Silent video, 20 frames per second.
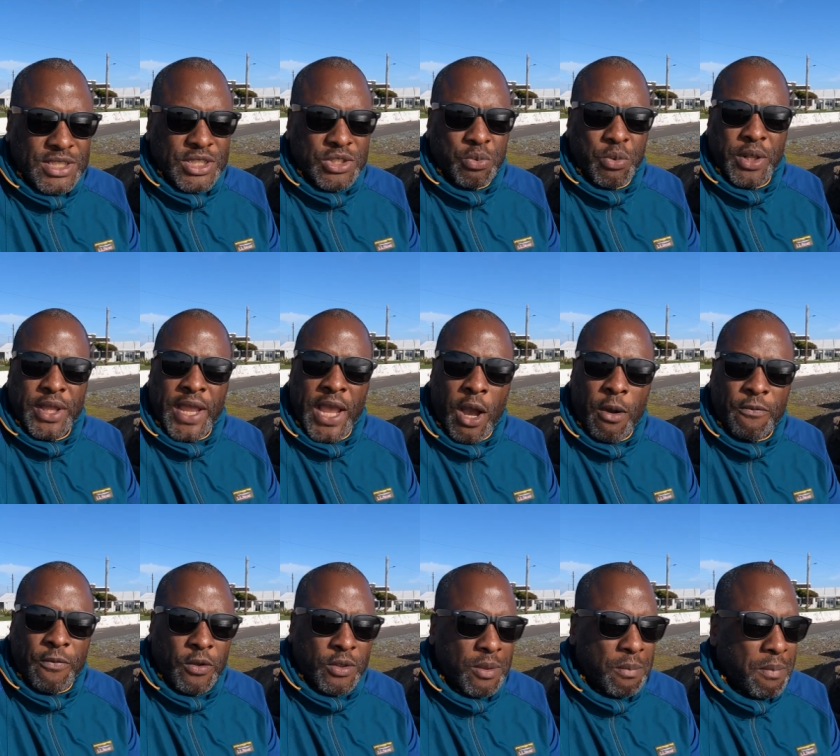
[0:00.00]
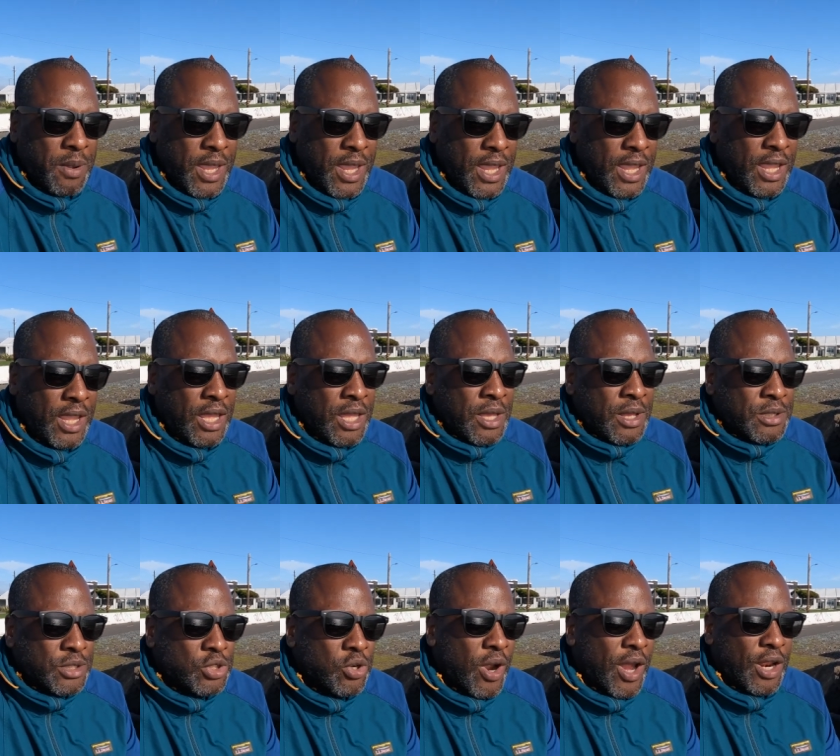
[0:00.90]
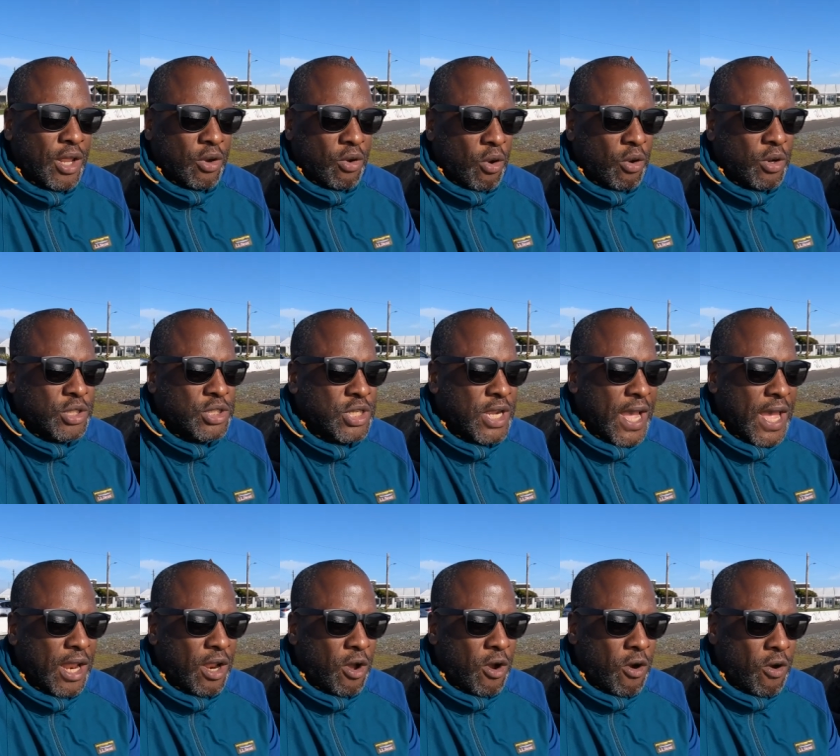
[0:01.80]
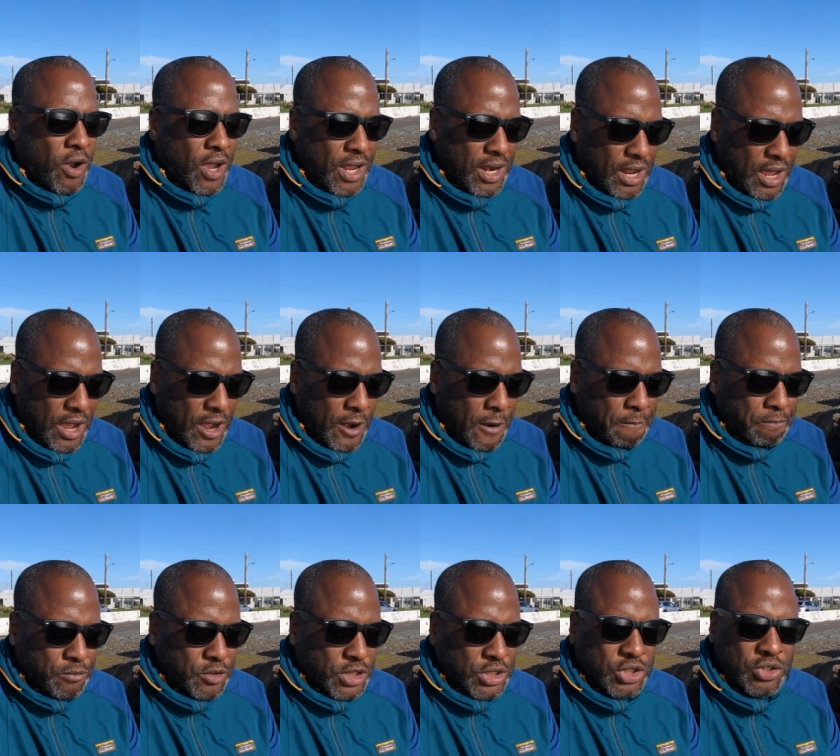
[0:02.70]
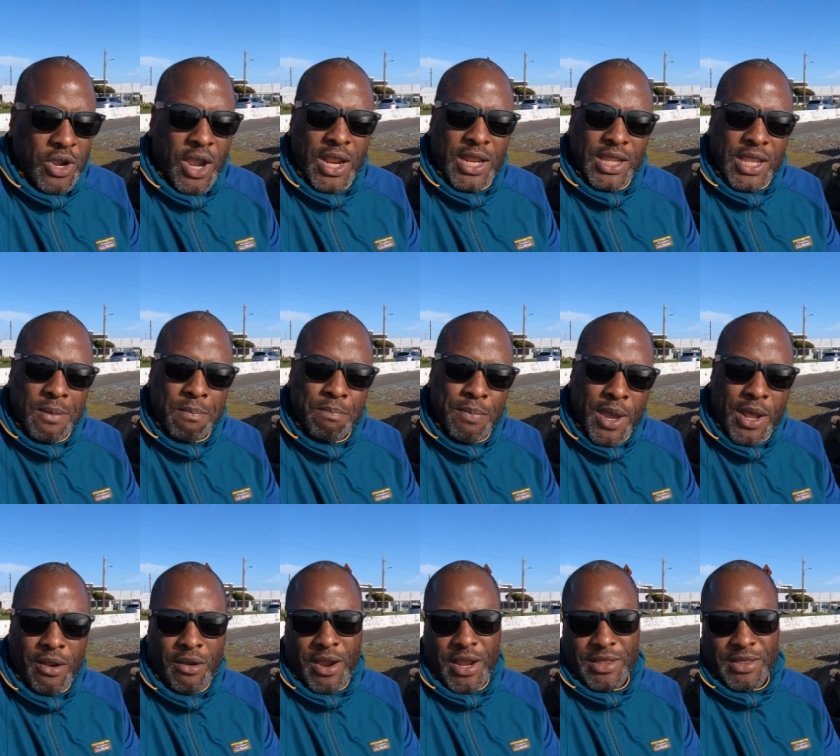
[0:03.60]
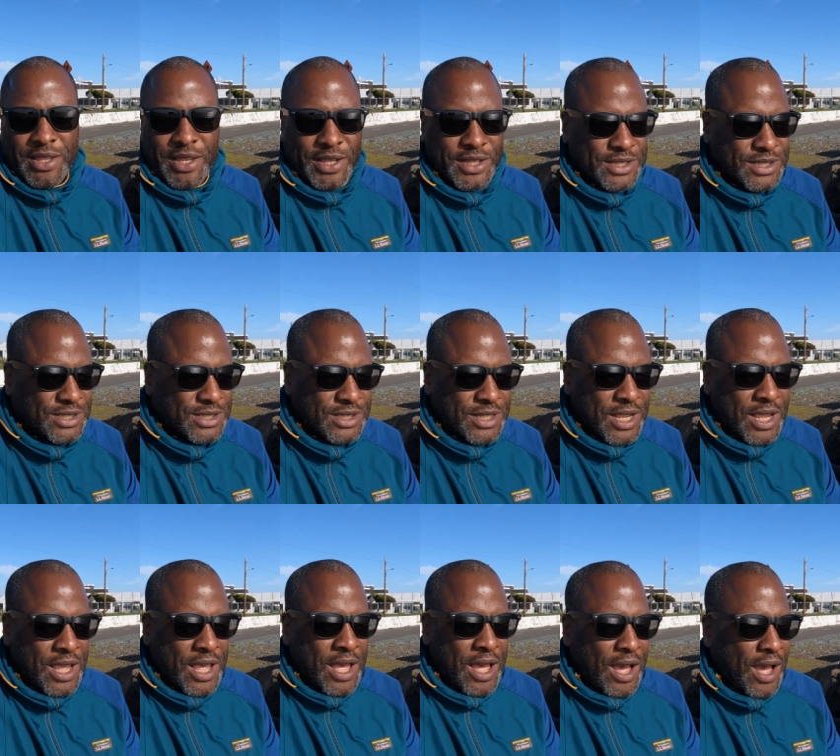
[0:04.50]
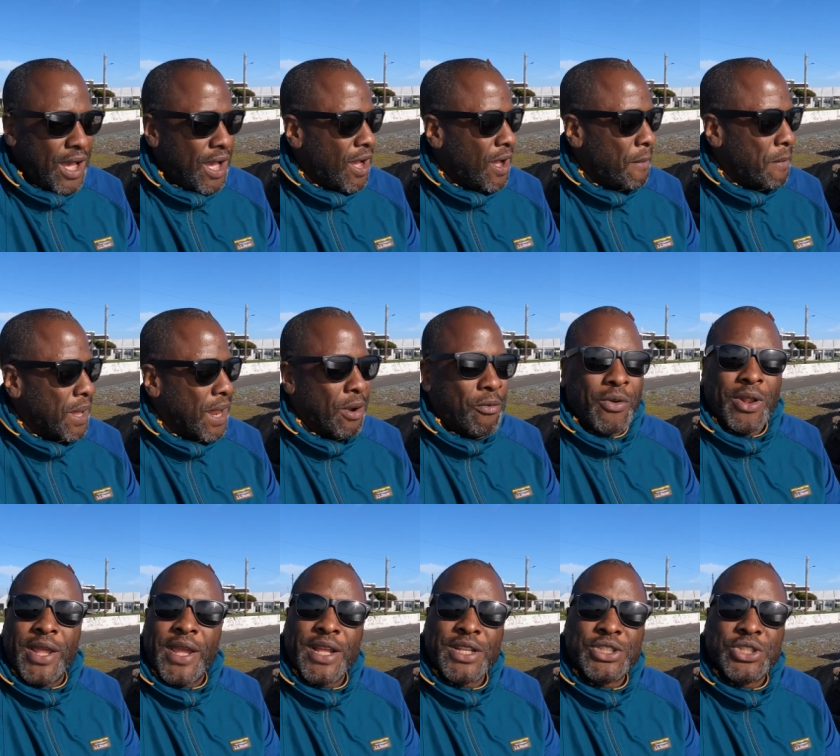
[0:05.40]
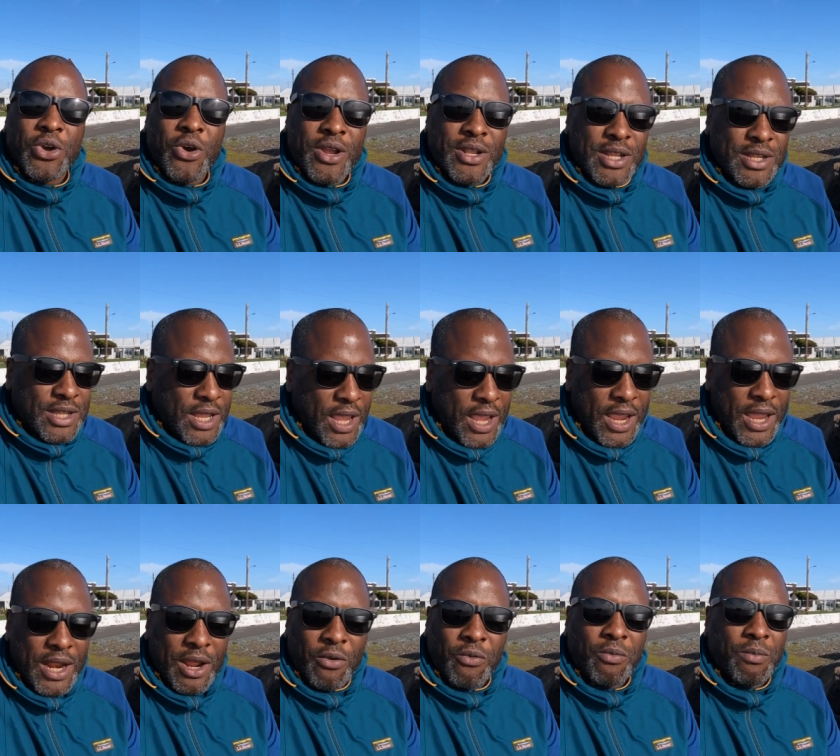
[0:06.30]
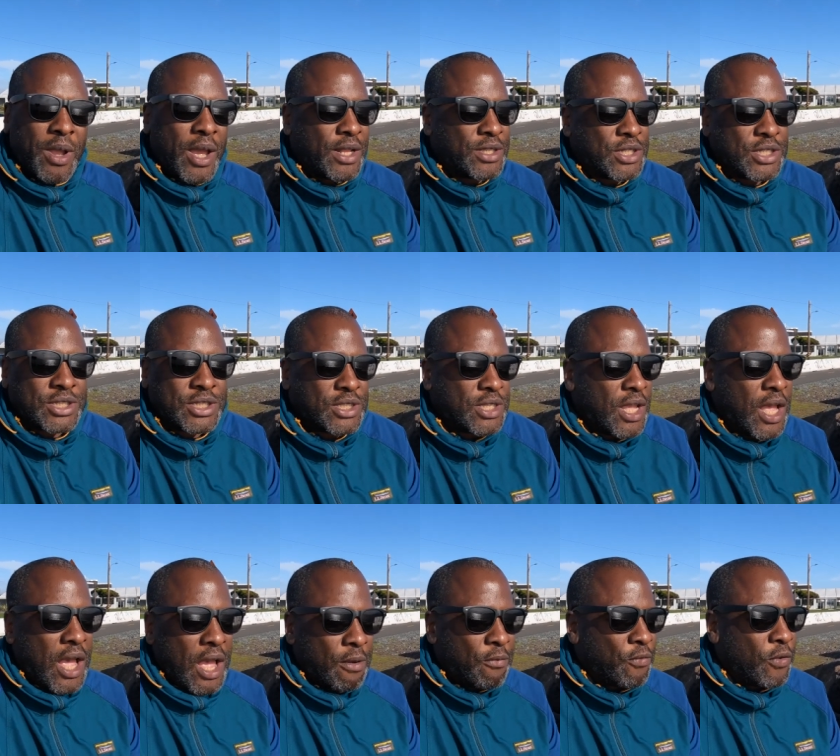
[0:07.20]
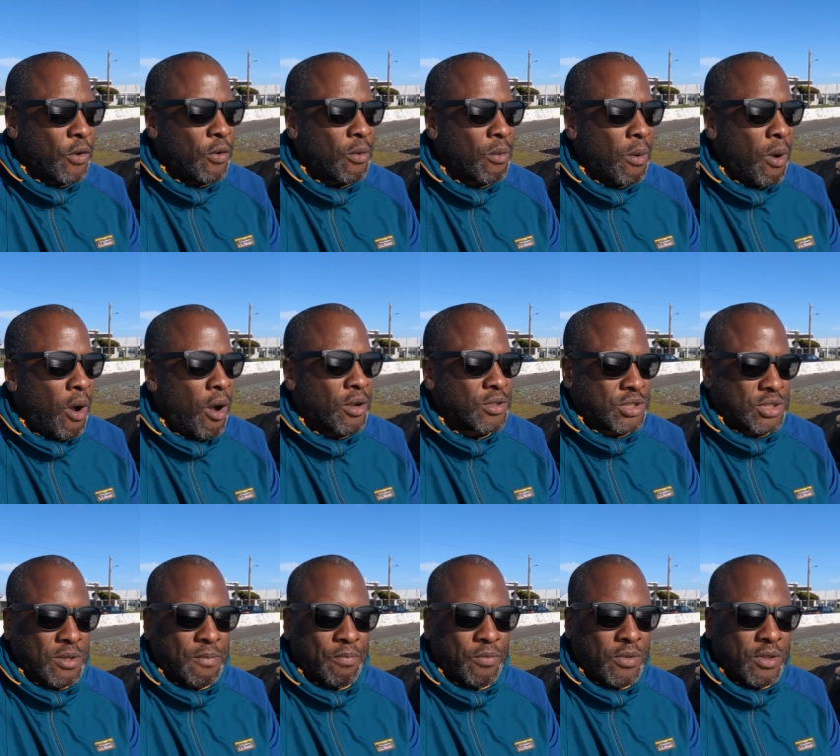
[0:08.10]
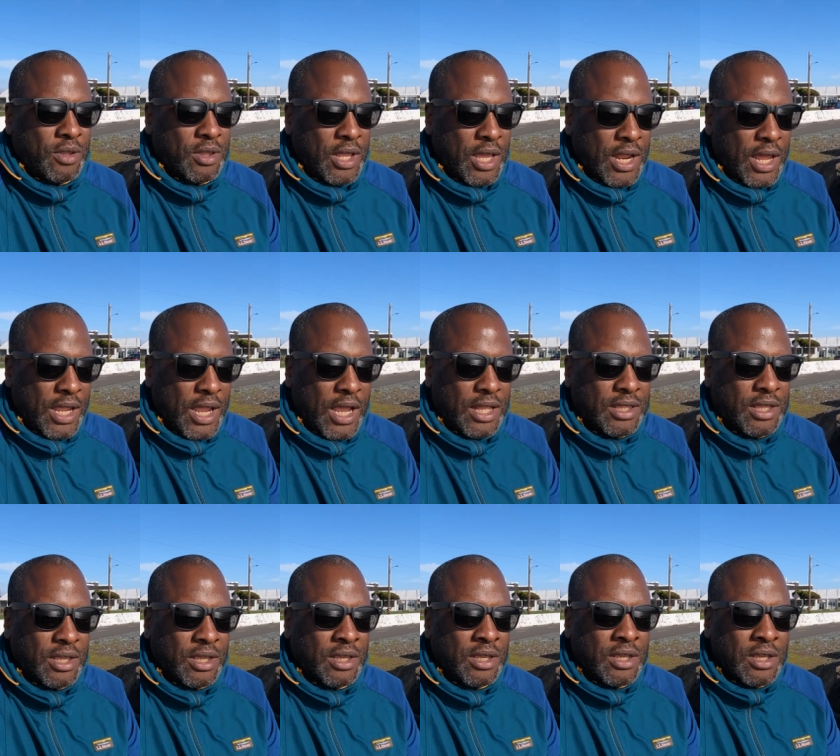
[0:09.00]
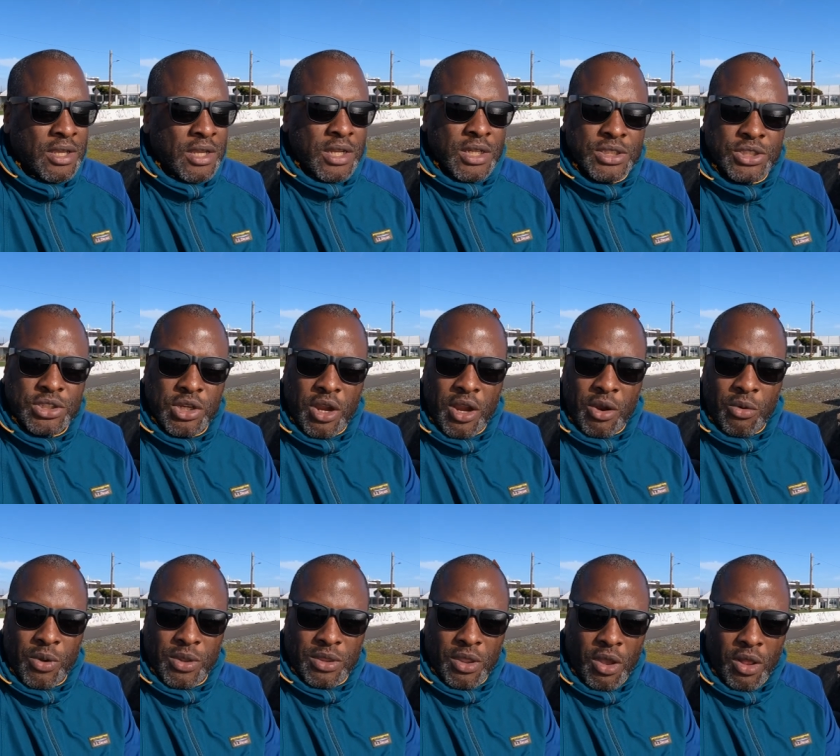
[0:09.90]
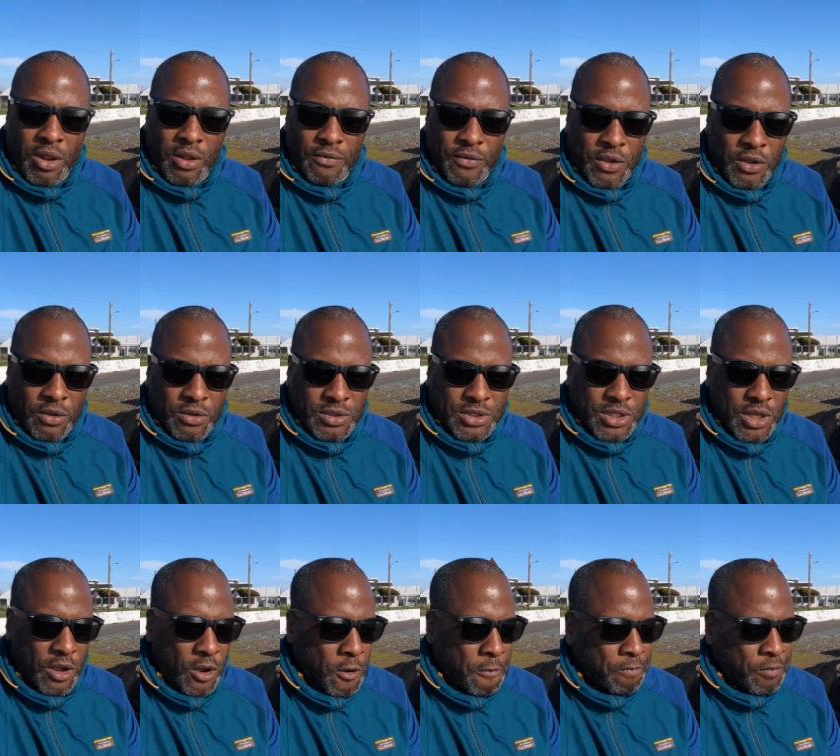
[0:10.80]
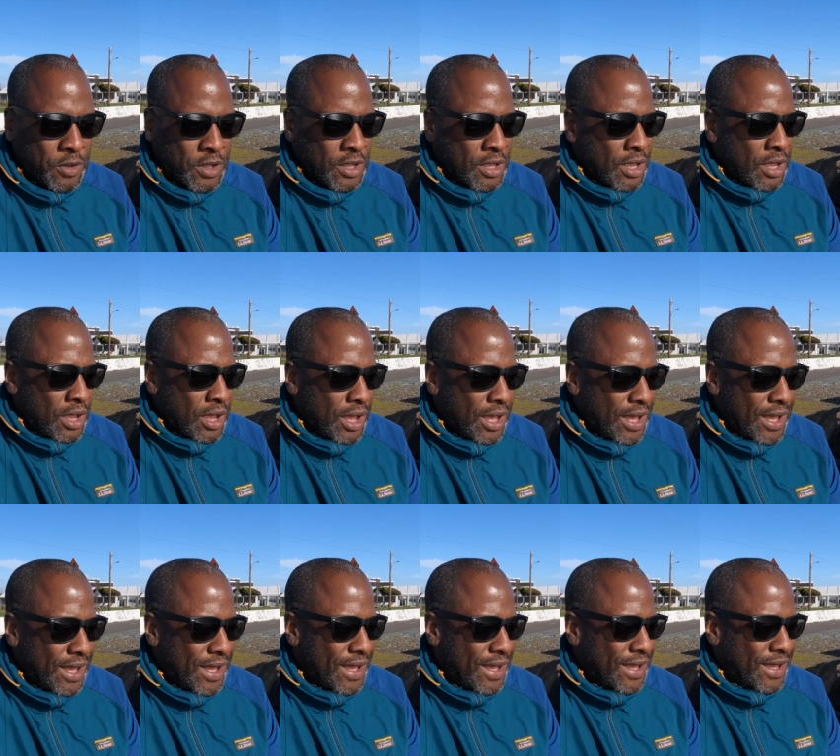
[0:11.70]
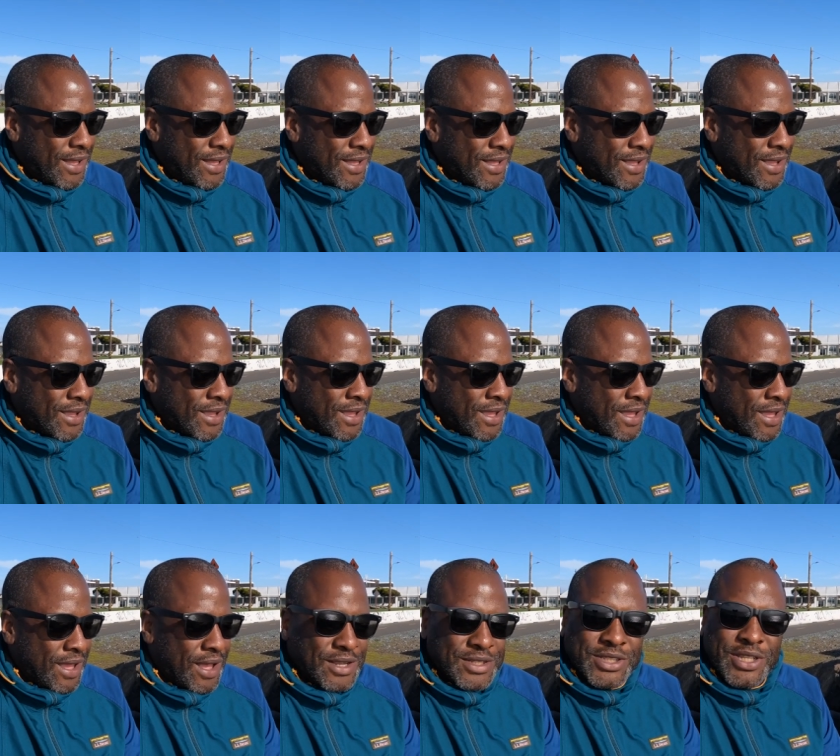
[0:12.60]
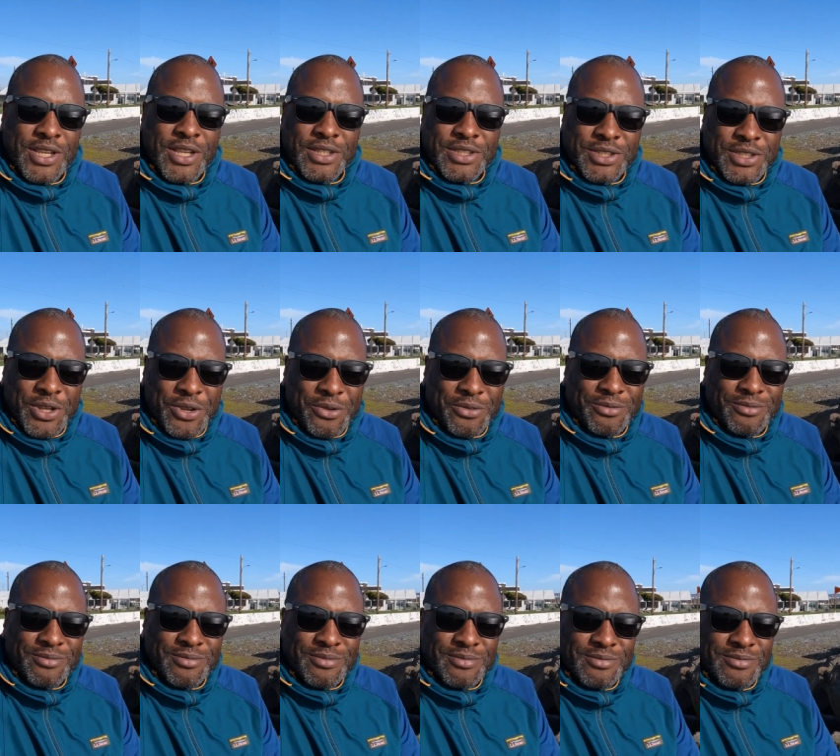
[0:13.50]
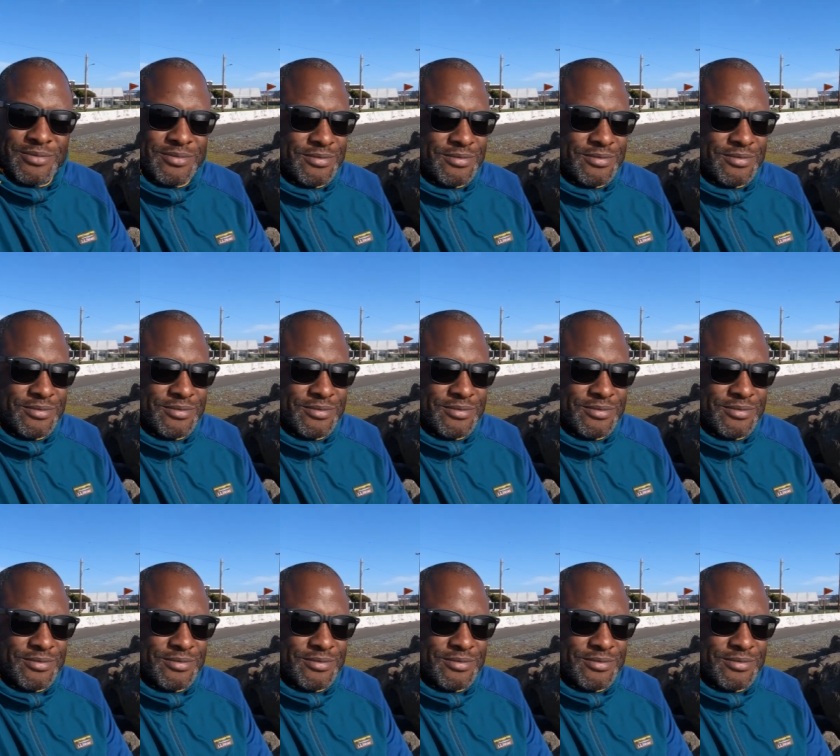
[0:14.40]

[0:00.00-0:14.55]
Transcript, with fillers: It's really helpful to me, trying to grow the channel, and um, just trying to get better at this. Uh, but I really enjoyed the day, and I, I just I feel awesome that I got to share it with all of you. So uh, I'll see you soon.